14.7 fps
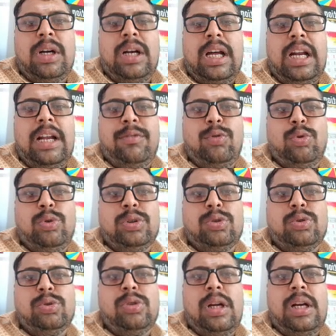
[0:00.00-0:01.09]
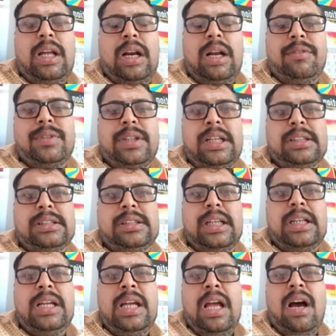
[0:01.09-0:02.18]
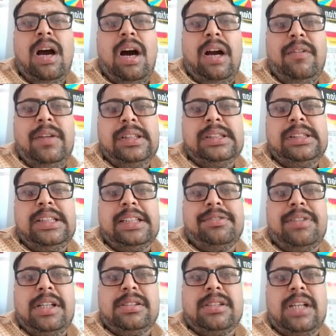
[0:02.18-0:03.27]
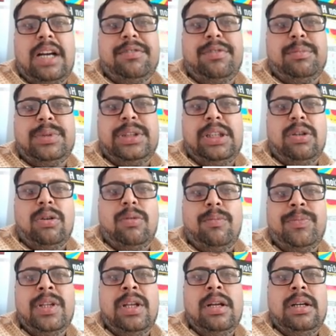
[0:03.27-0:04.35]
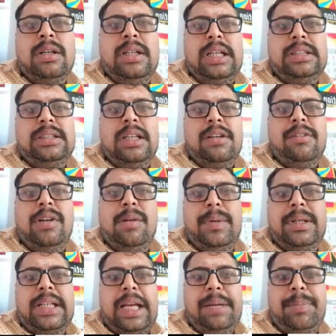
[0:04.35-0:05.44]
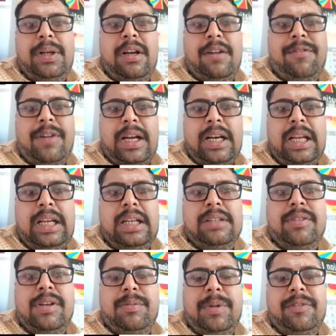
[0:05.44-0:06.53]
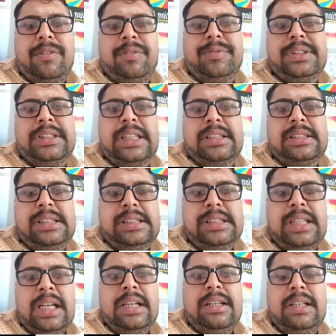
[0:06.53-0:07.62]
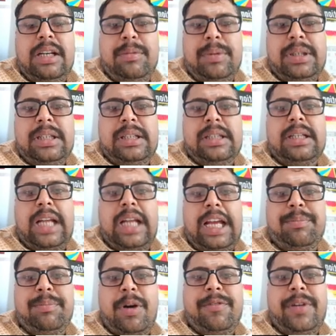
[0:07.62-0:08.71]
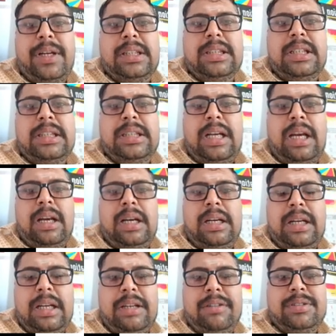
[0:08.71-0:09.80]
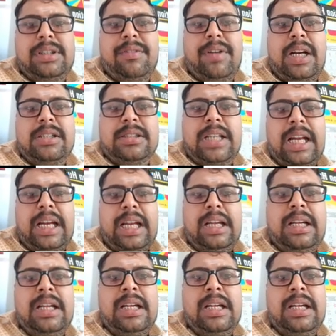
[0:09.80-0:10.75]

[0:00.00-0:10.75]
array of 2 is 2, and array of 3 is 3. Always index value start from 0. Next, we will be typing of array, when we check this, it will be in the type of it gives the values array.